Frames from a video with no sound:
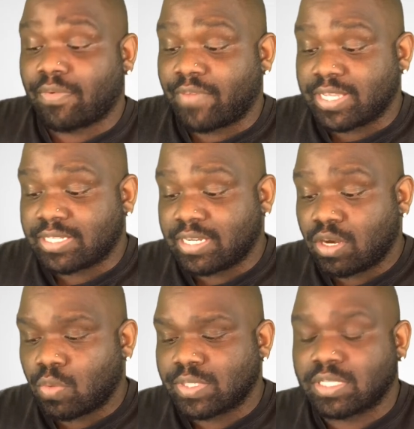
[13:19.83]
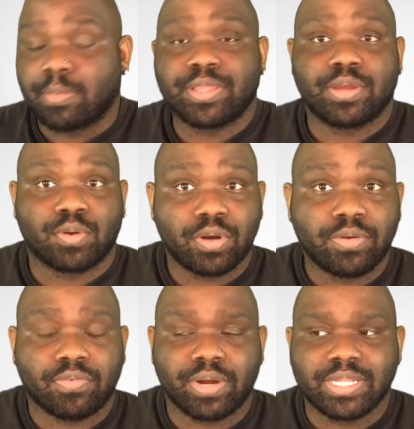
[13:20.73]
fancy dinner with some of their
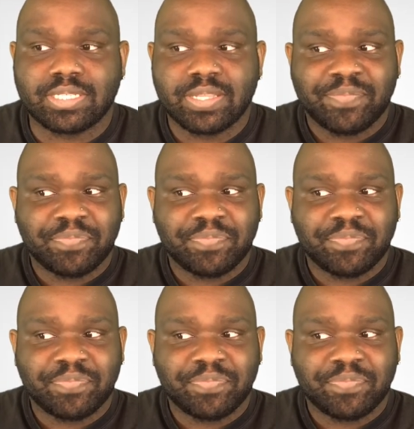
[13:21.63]
girlfriends.